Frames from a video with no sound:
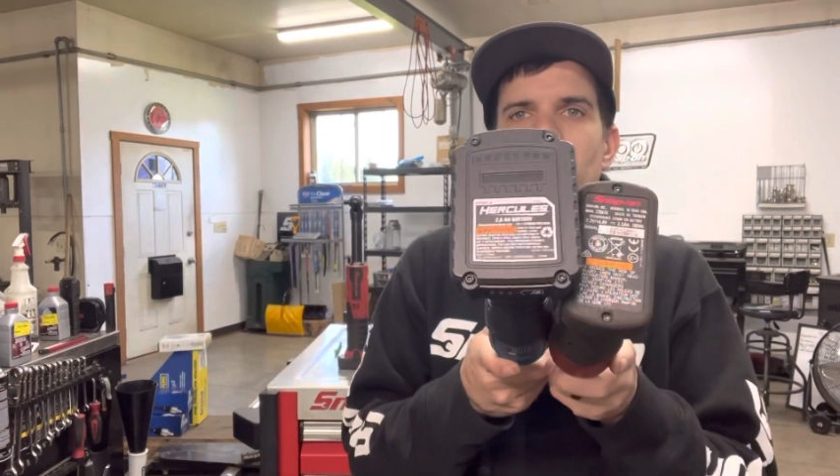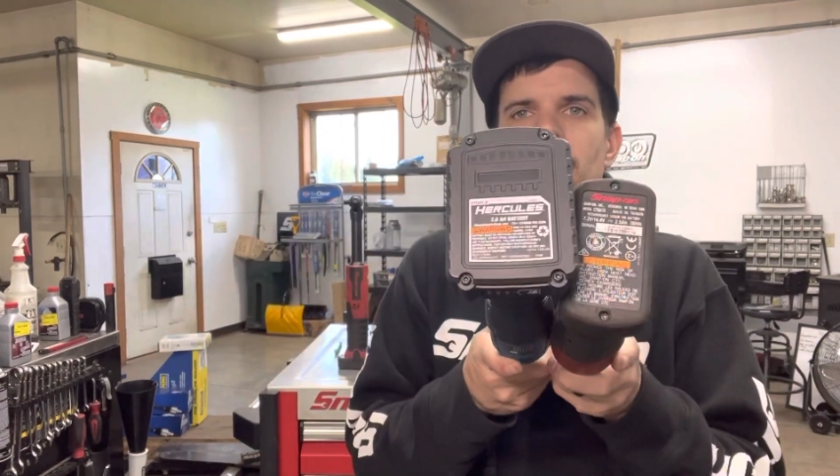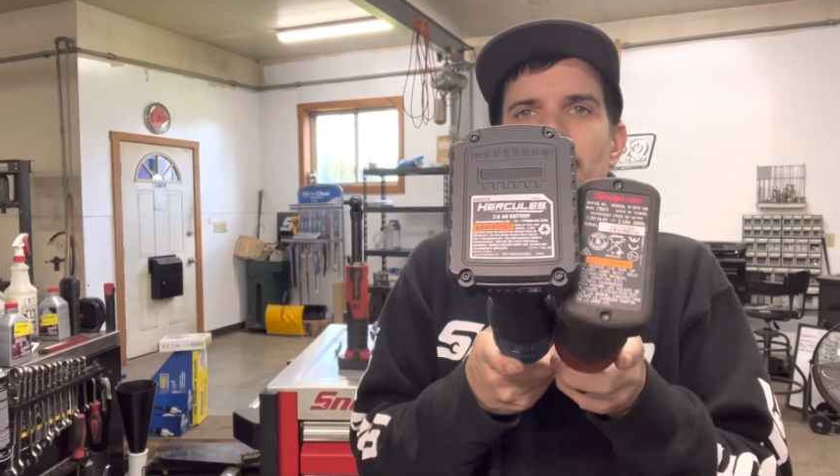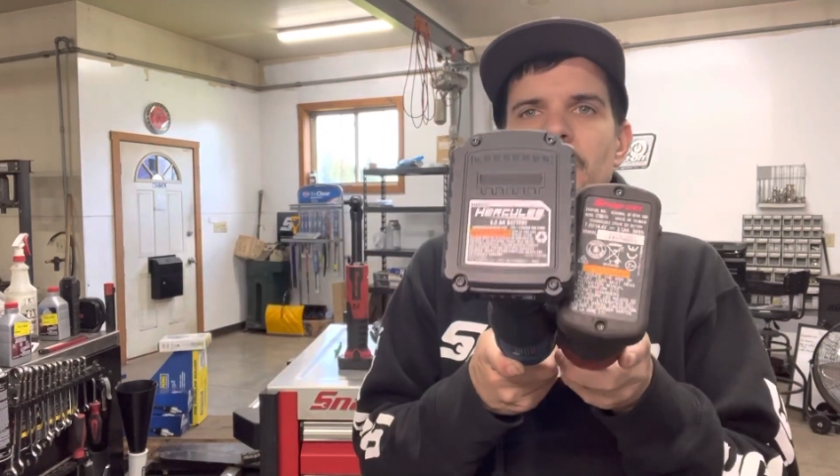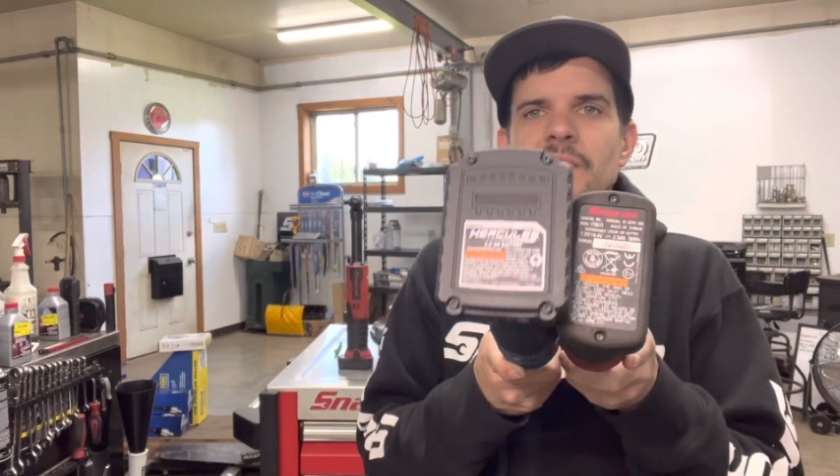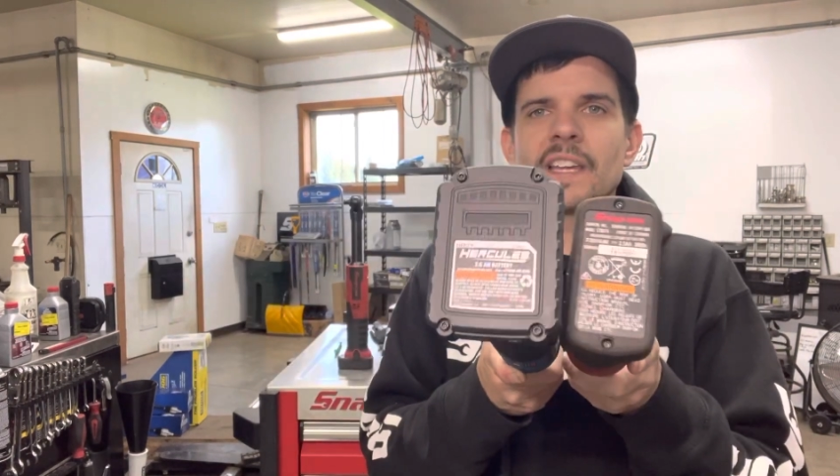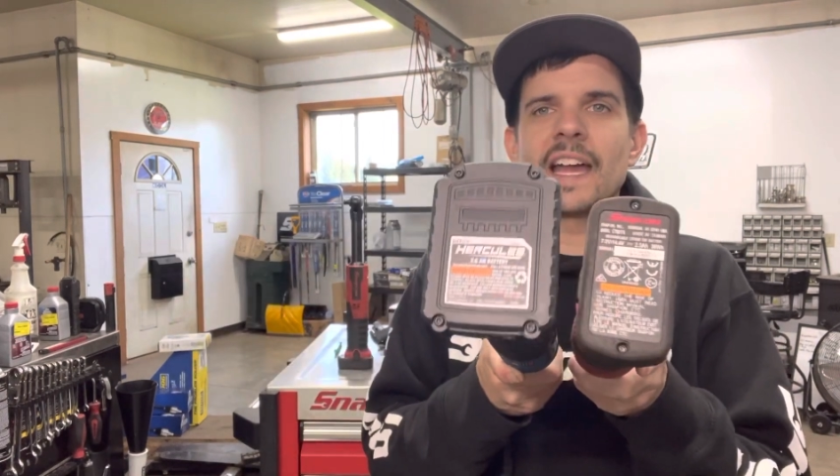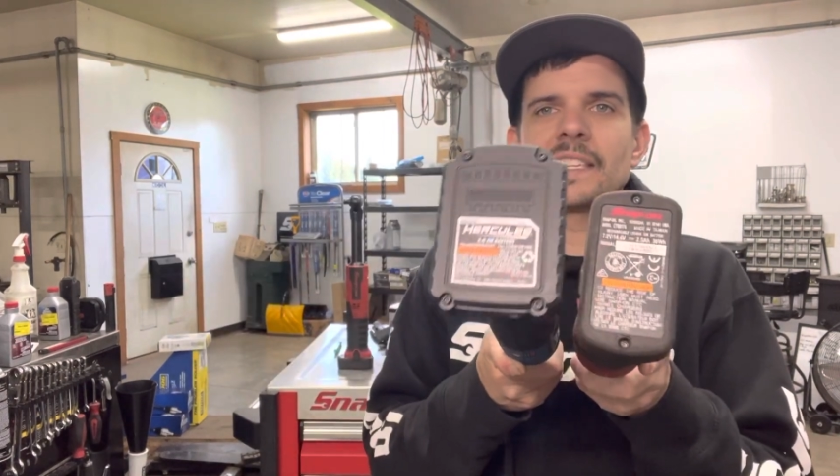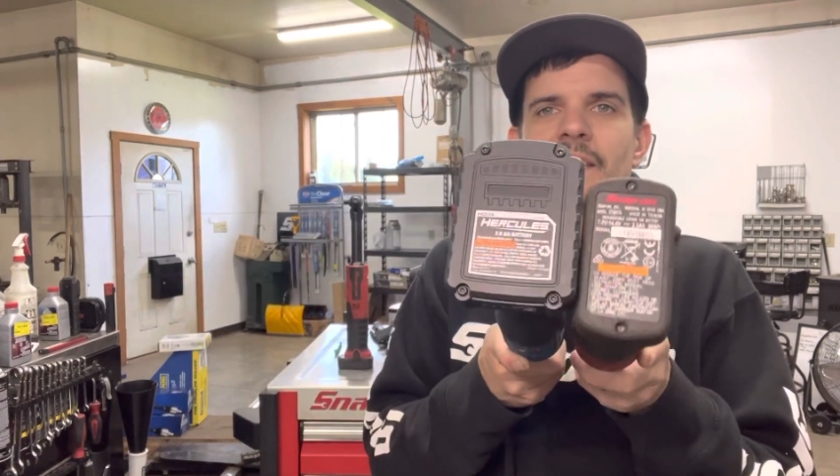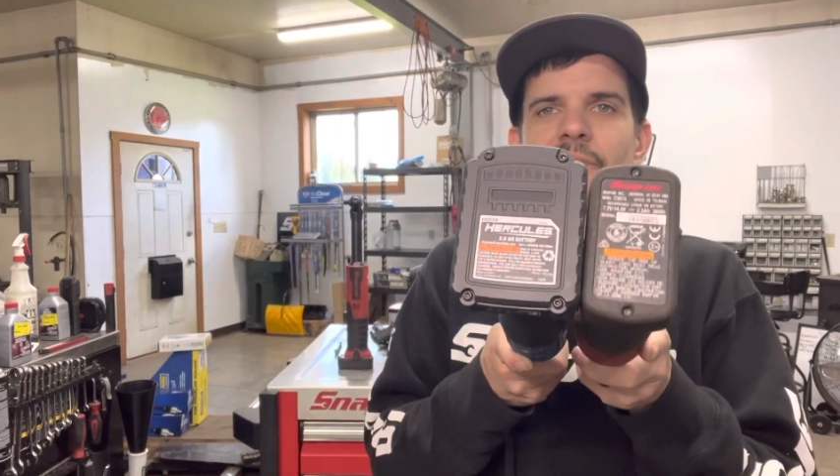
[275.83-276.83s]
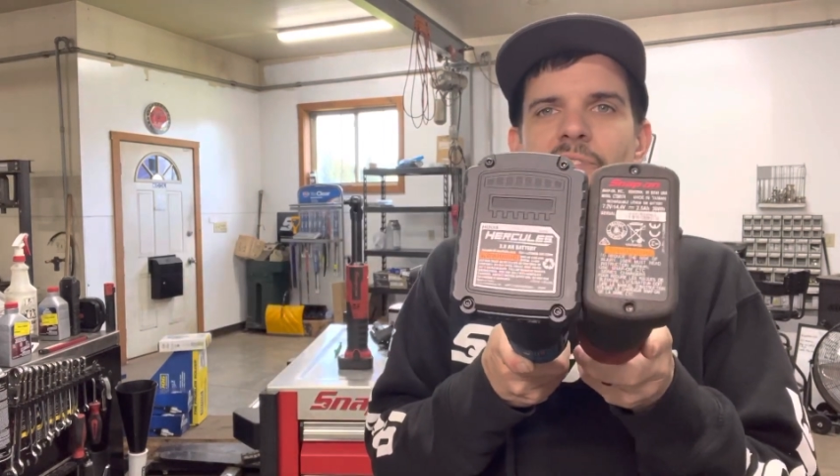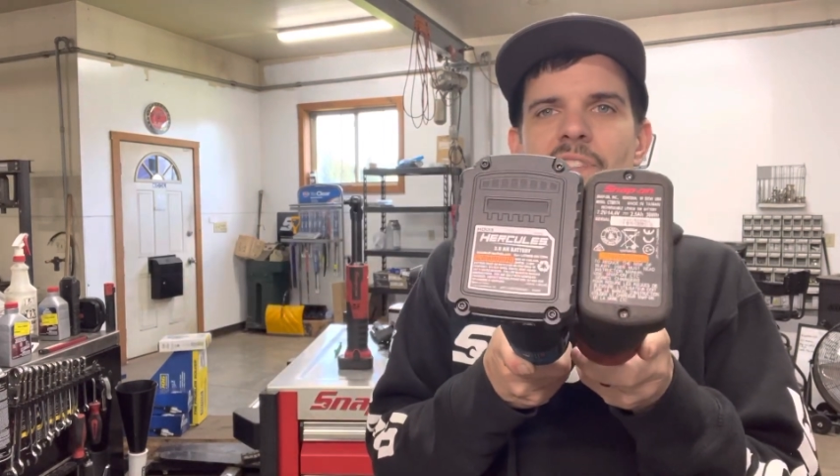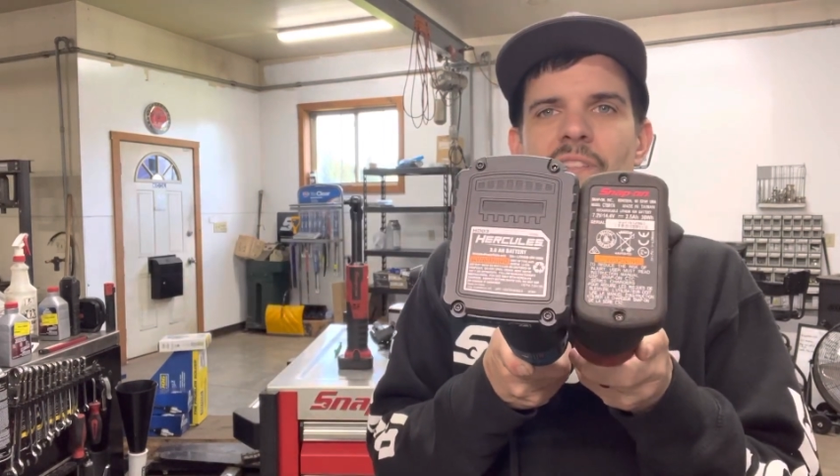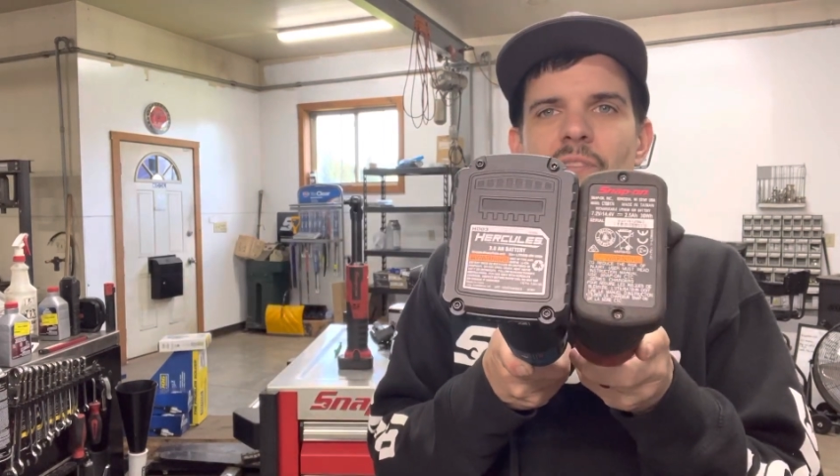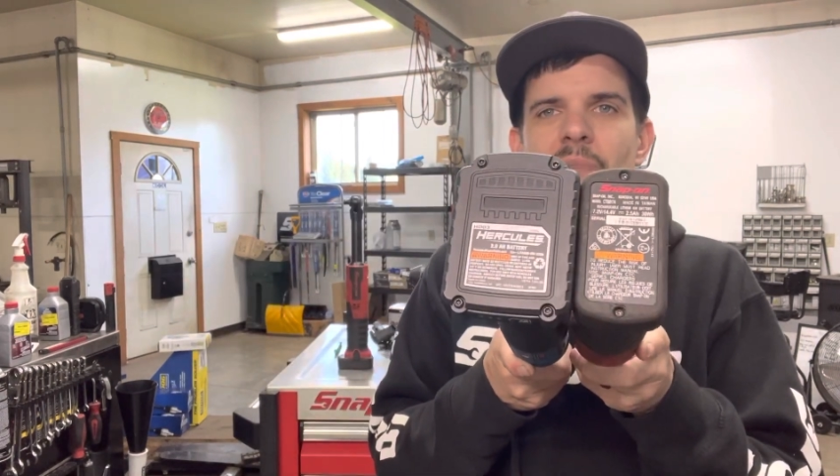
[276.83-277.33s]
So the size
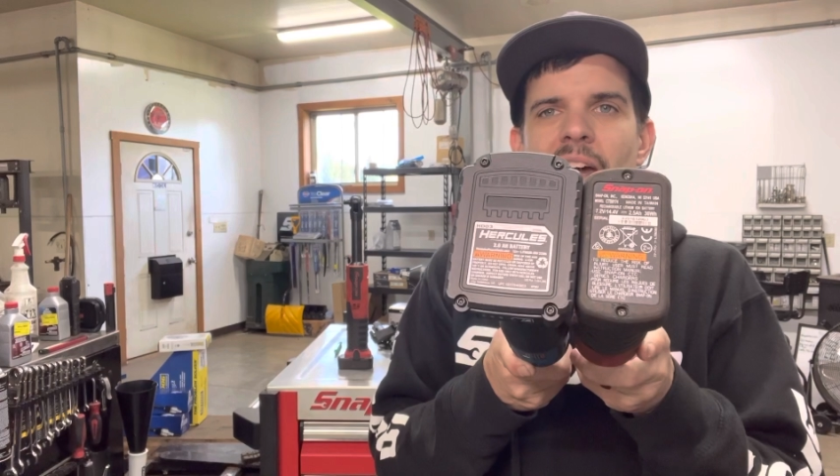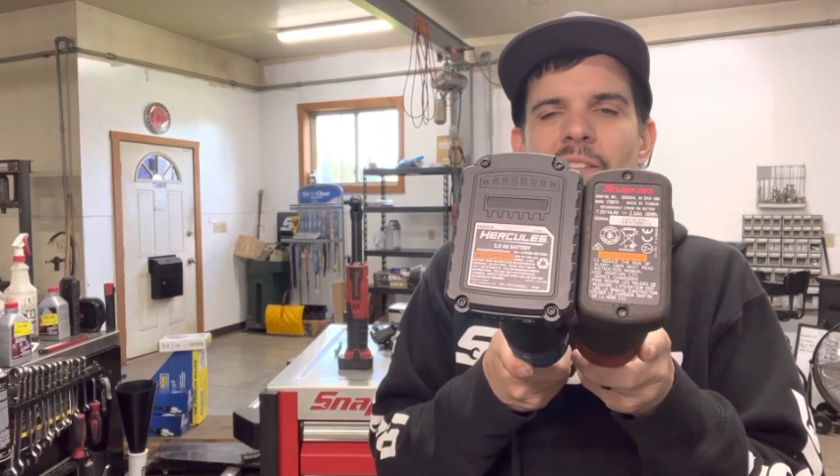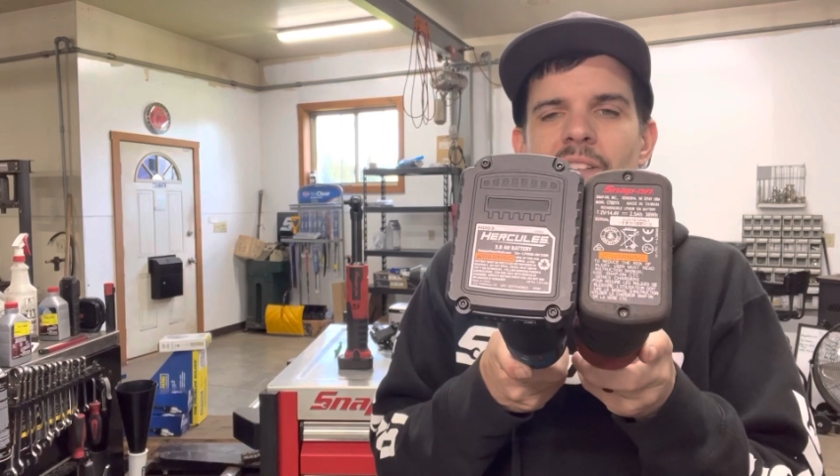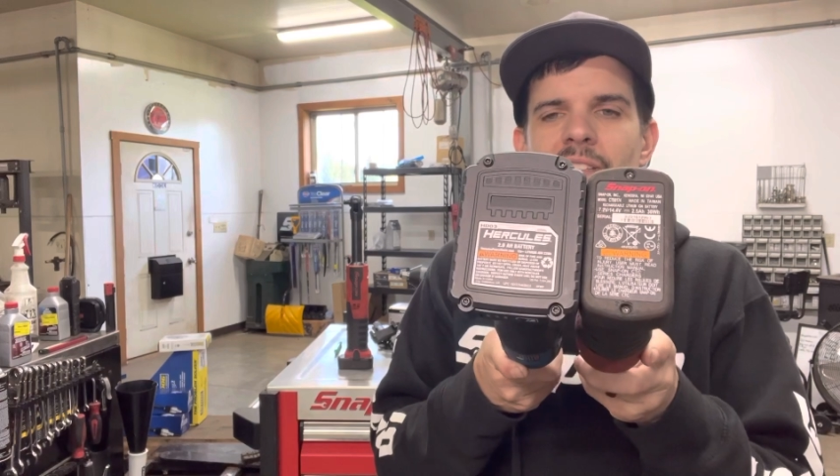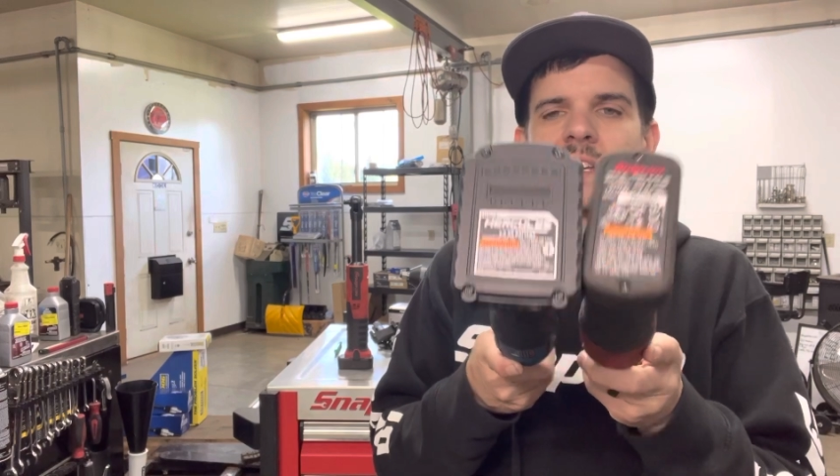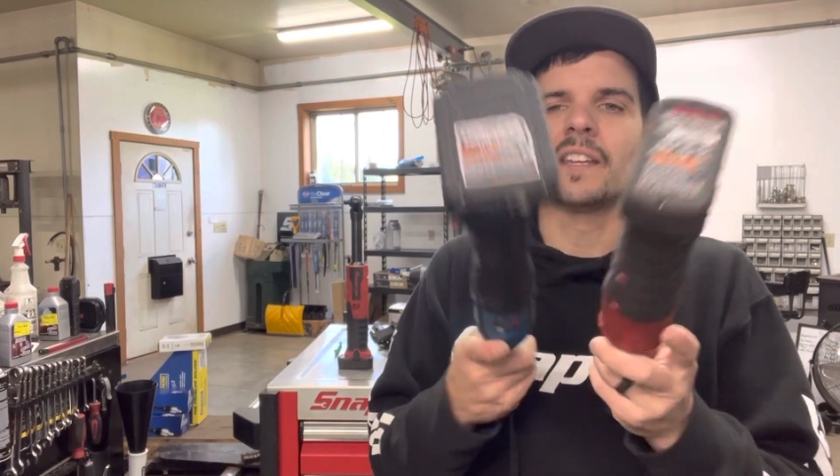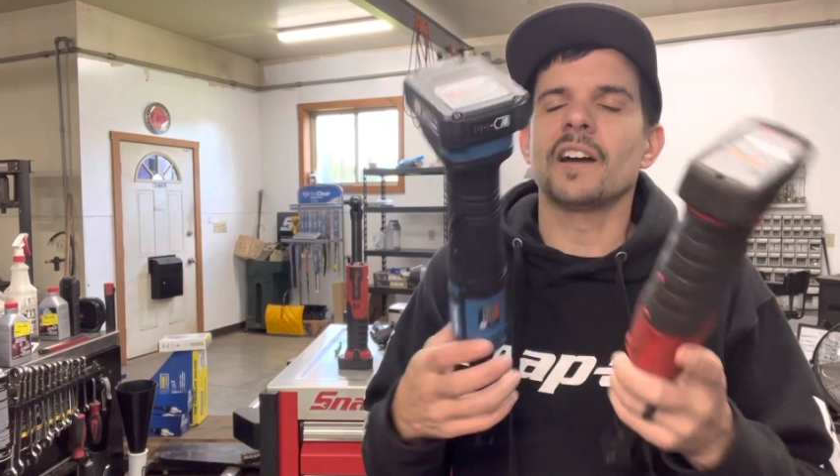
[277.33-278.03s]
difference of the batteries.